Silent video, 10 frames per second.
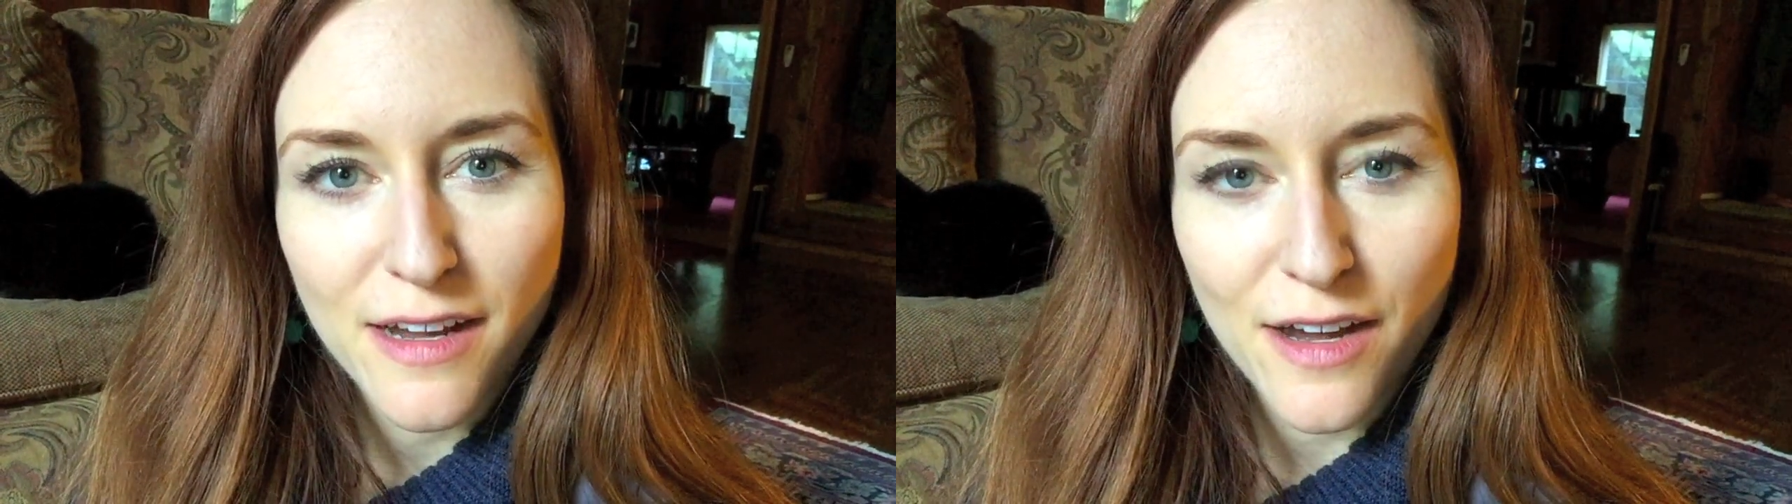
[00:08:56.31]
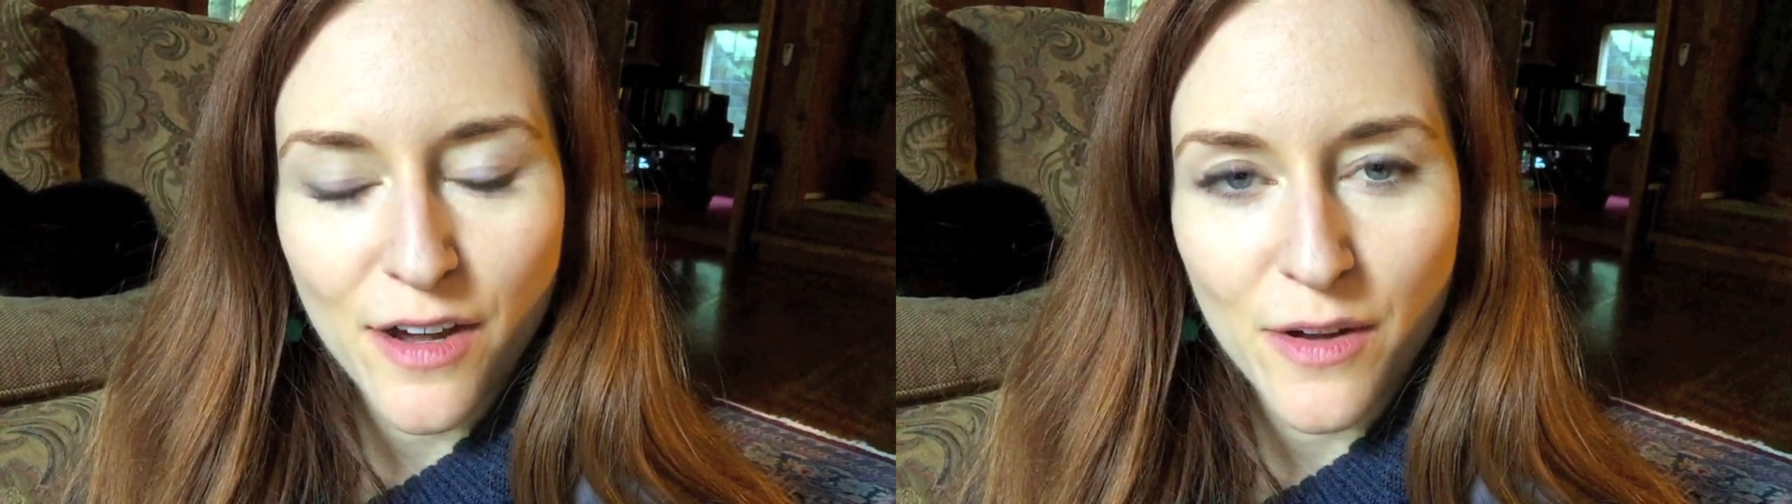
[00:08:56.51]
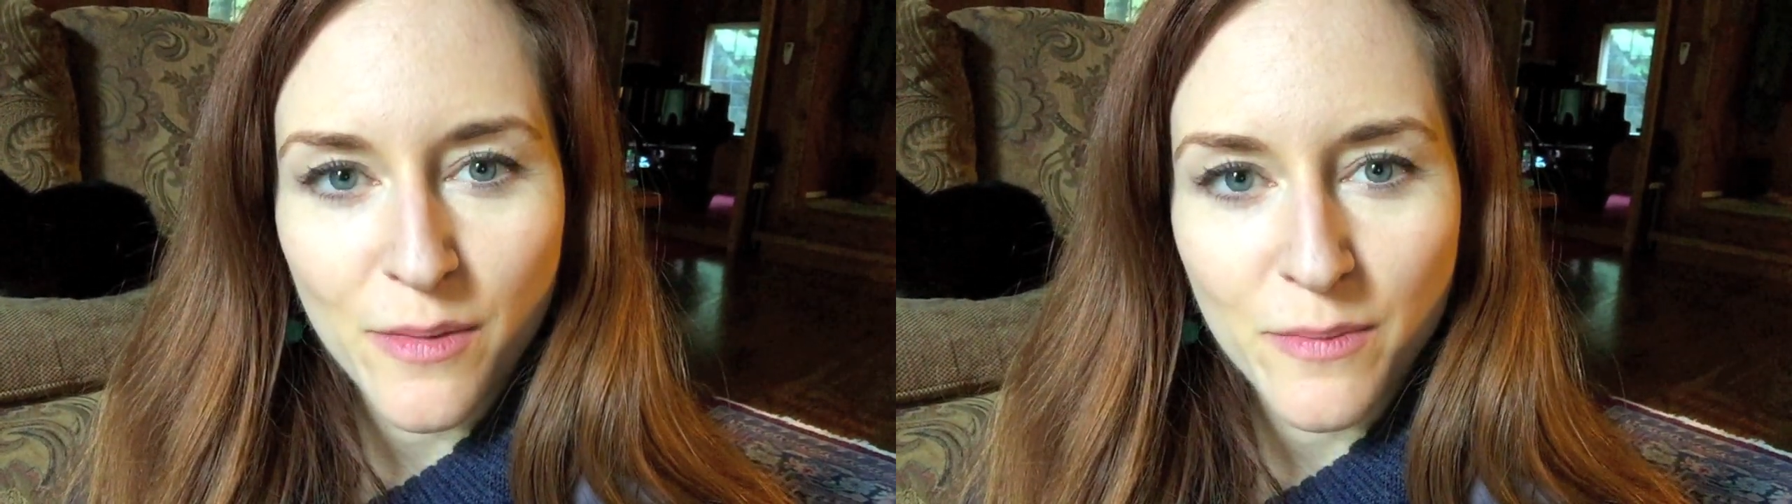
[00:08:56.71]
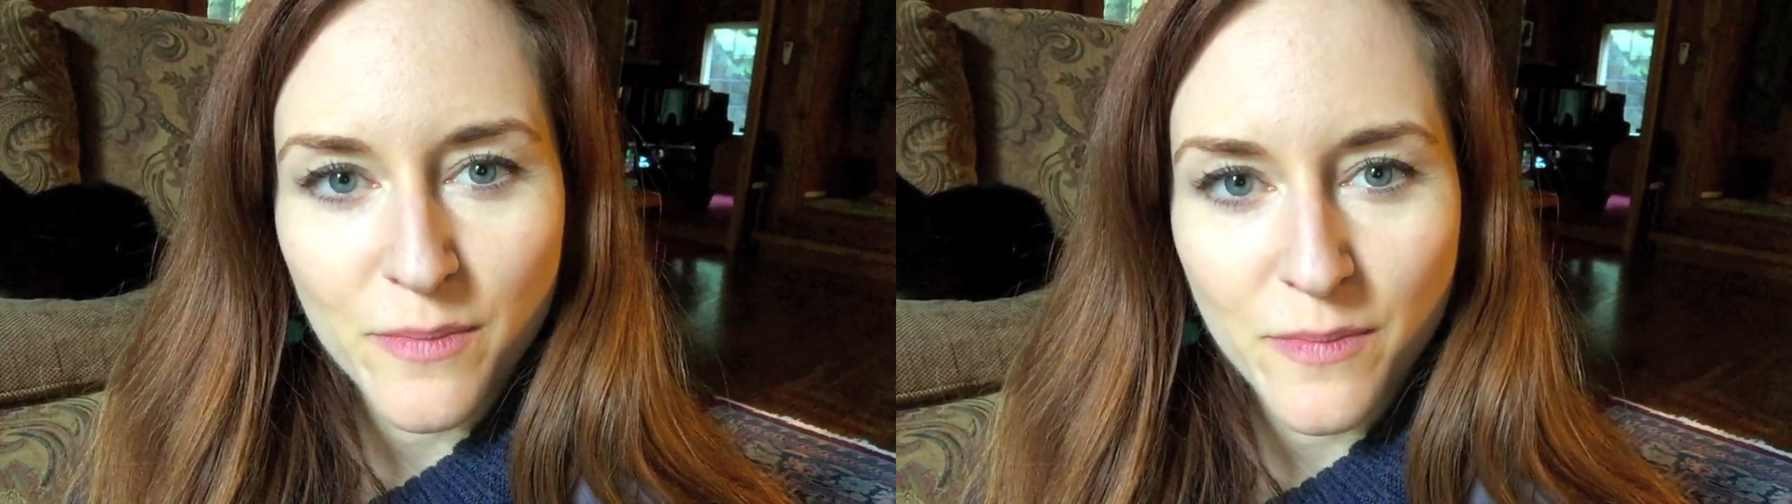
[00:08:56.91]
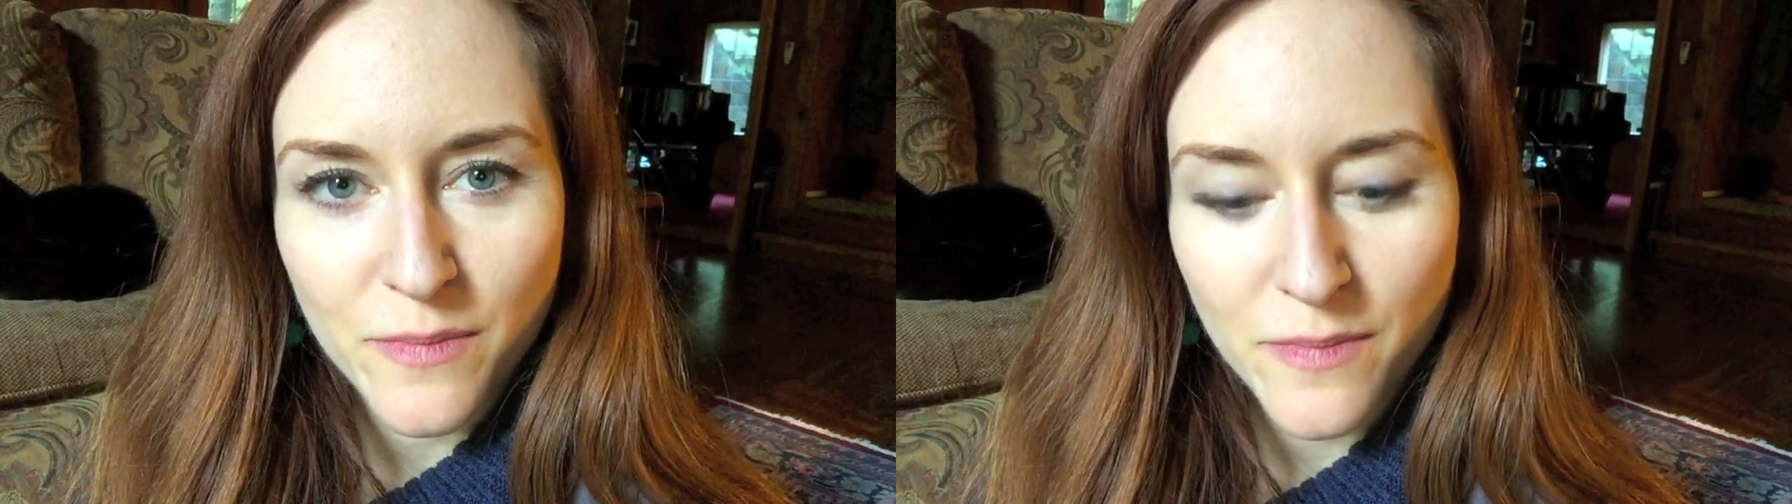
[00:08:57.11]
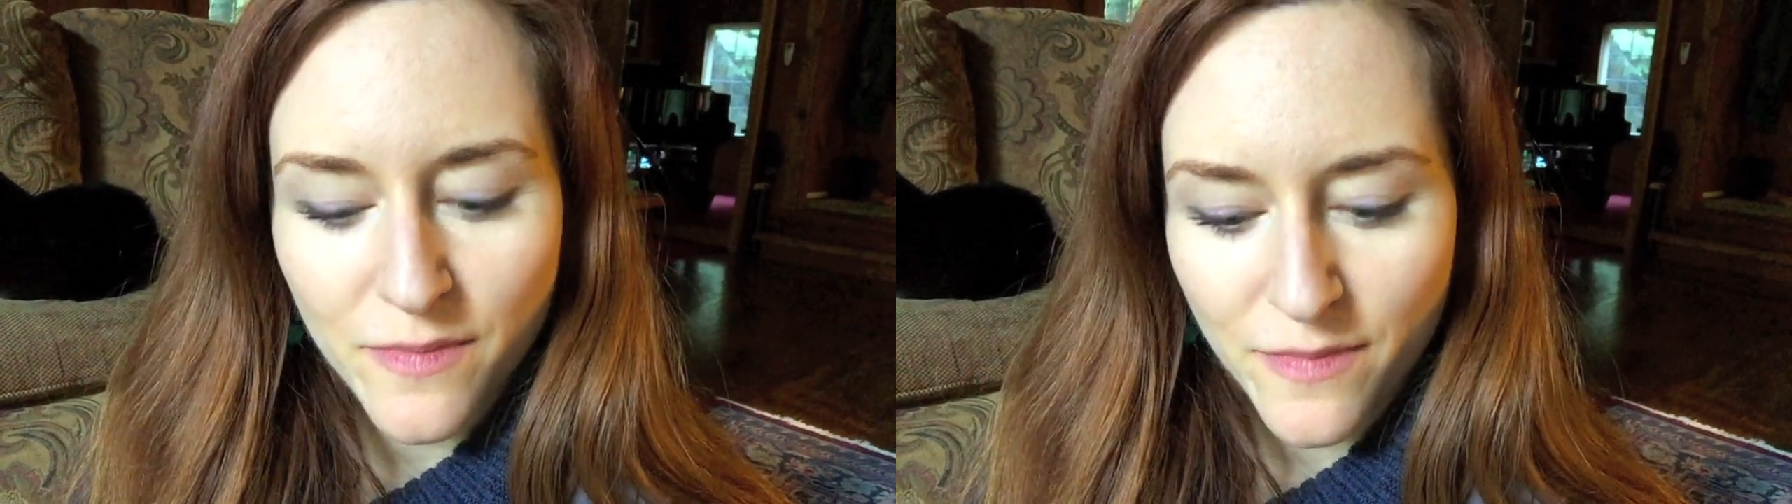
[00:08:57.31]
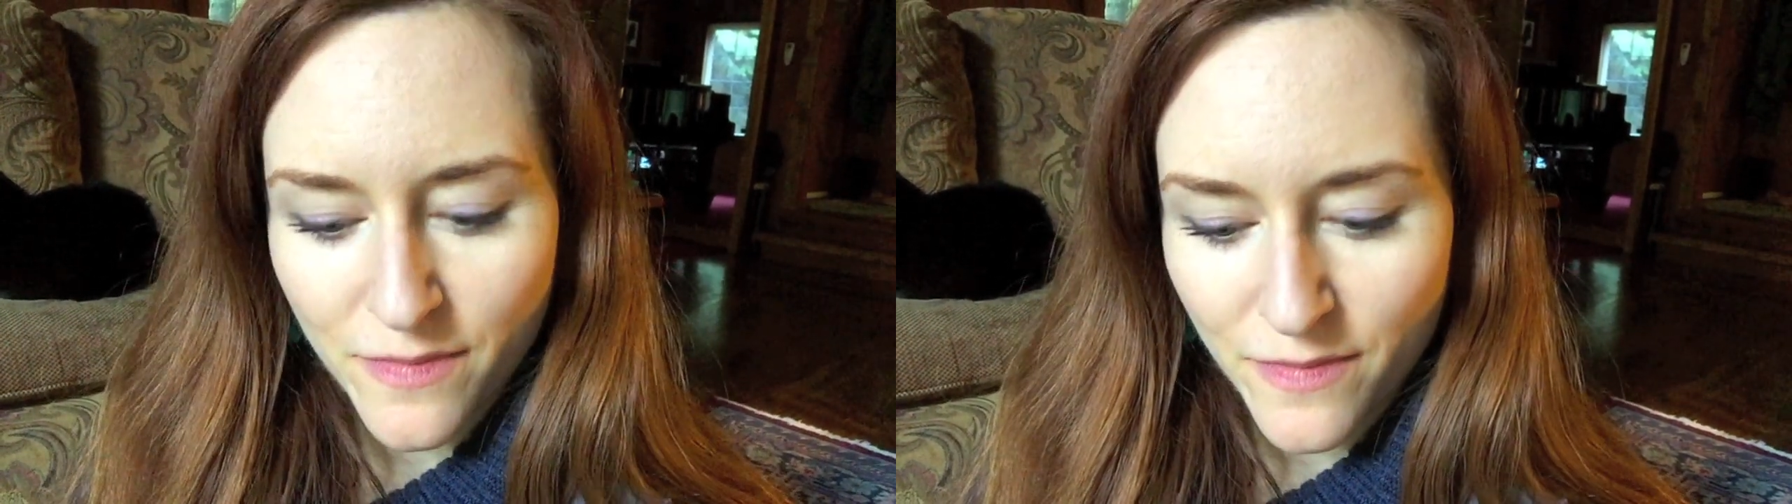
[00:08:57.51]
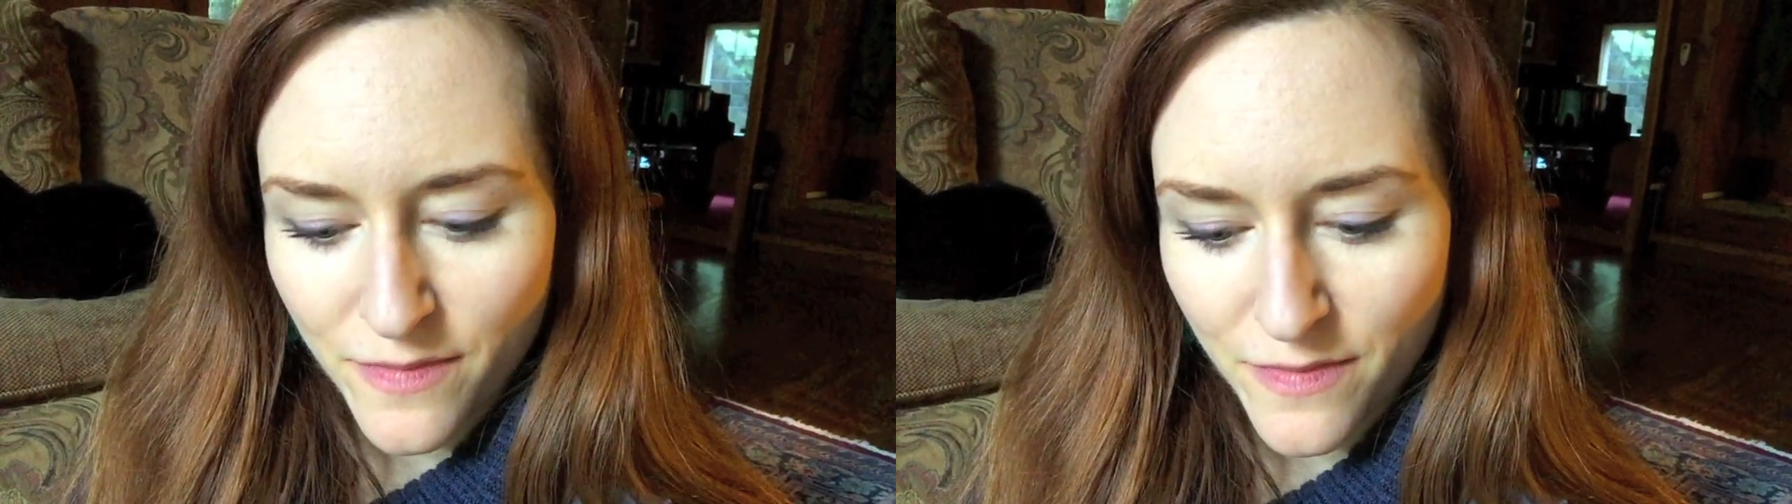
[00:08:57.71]

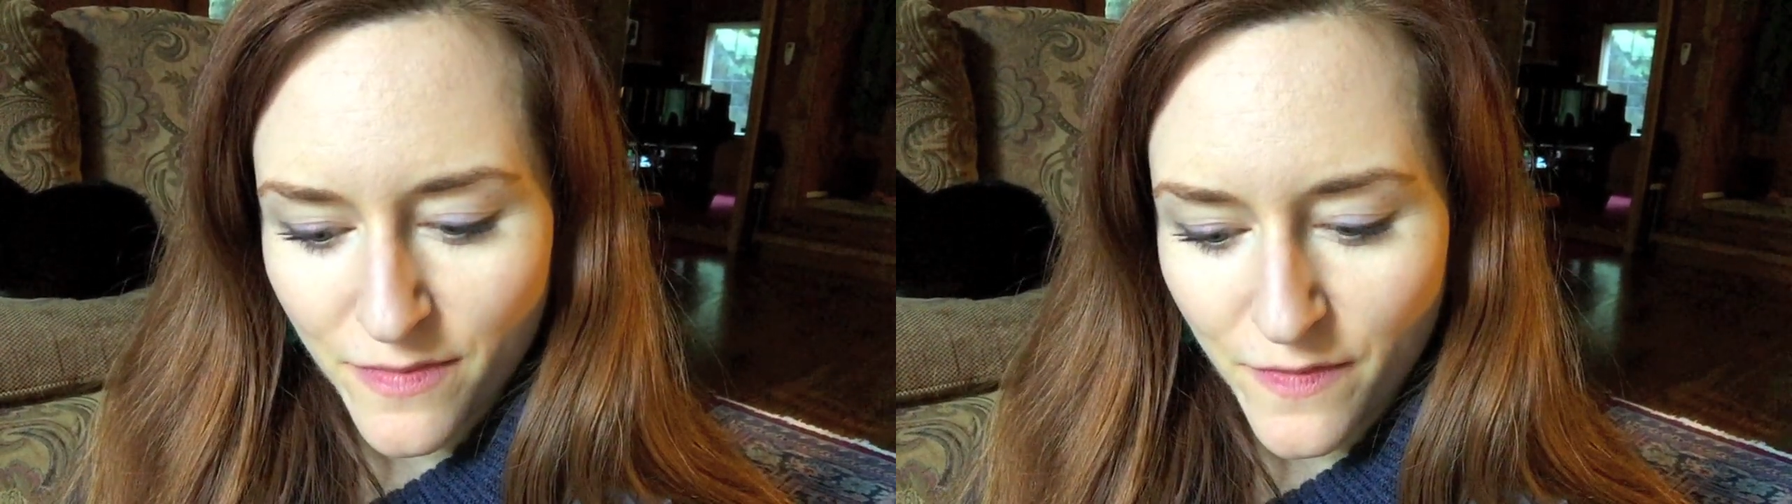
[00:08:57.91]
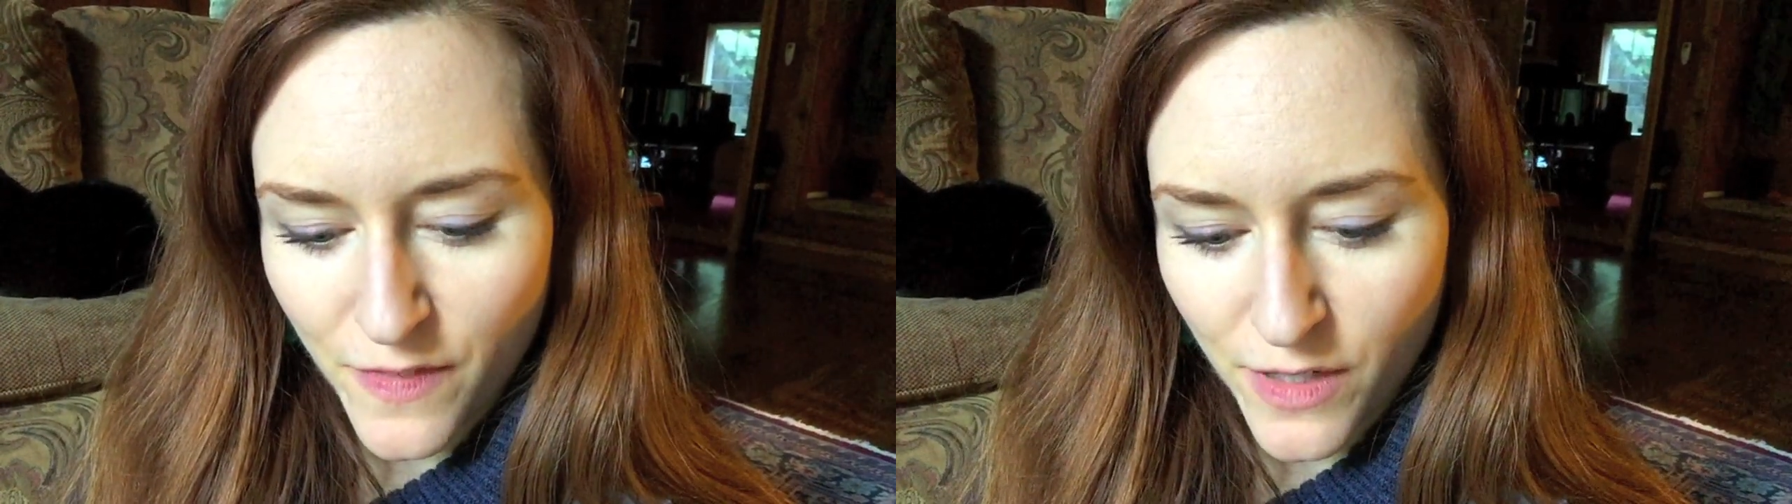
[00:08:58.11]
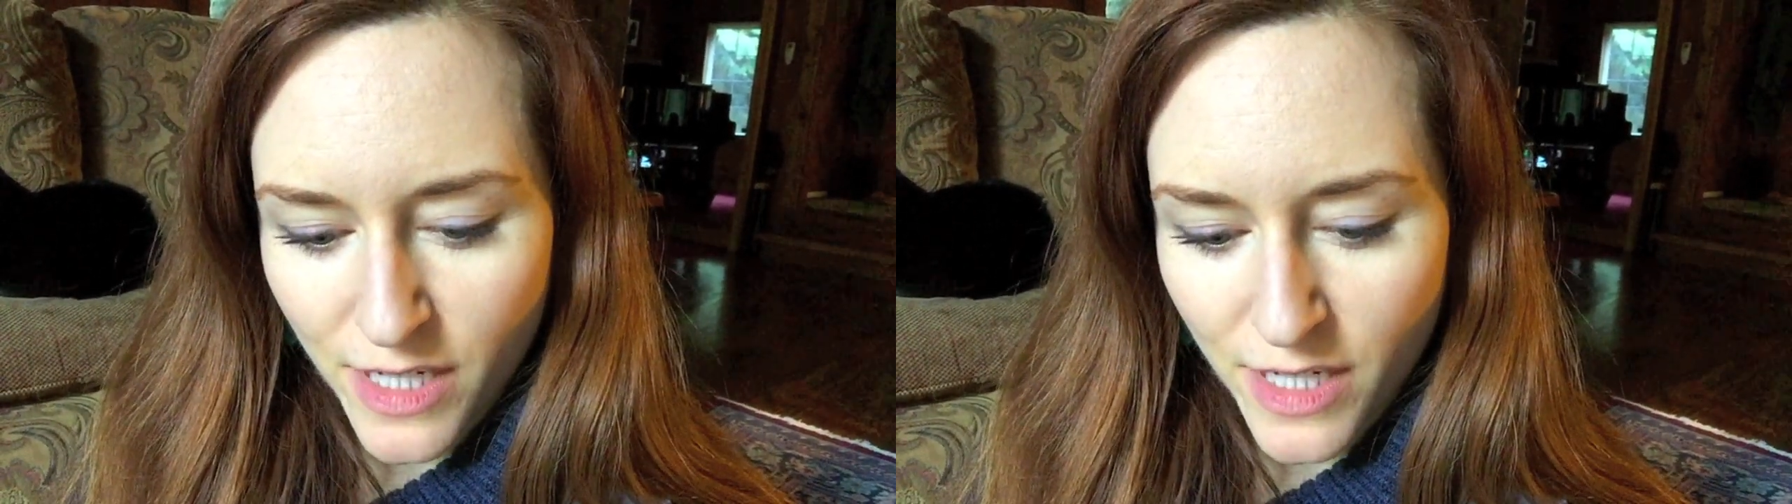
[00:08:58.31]
for